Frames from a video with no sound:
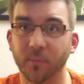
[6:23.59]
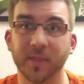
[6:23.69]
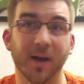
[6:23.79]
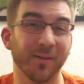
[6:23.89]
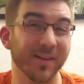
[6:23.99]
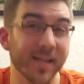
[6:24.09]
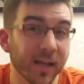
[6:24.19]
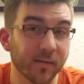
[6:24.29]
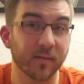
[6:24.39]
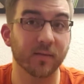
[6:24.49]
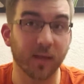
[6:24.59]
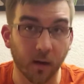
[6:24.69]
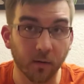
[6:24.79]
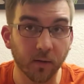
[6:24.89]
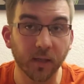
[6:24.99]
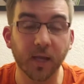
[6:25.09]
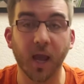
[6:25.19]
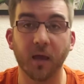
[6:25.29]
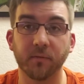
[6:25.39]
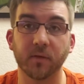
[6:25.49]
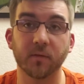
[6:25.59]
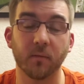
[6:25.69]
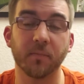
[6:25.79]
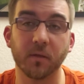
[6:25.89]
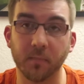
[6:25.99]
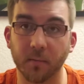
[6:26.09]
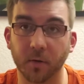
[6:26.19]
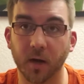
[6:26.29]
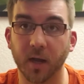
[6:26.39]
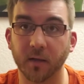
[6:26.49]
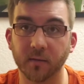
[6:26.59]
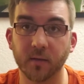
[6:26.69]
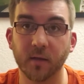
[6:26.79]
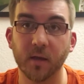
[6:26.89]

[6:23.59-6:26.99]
without necessarily having something memorized,